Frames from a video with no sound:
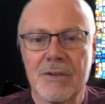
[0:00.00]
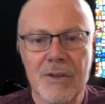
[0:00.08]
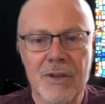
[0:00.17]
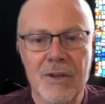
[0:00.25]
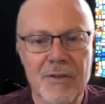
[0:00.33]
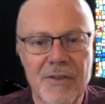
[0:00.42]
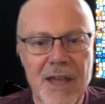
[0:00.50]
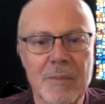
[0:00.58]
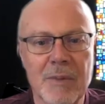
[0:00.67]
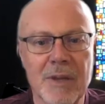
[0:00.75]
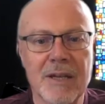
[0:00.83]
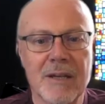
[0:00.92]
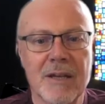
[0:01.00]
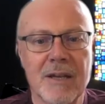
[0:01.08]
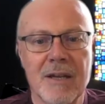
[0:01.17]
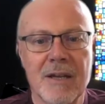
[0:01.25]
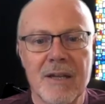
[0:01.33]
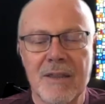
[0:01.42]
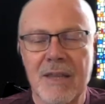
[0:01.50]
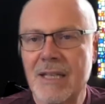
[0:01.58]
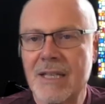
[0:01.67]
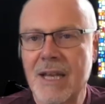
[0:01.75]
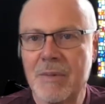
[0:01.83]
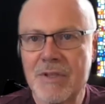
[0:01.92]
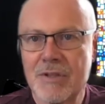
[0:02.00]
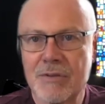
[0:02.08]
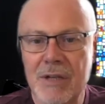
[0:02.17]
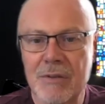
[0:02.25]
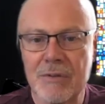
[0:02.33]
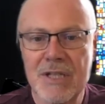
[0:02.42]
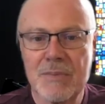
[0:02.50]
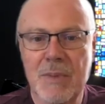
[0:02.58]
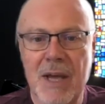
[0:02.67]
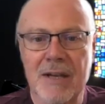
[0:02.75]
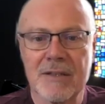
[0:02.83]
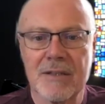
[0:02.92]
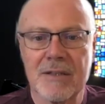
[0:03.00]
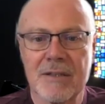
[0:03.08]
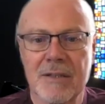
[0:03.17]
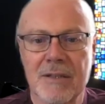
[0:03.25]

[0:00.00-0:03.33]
To their family, they demonstrate respect.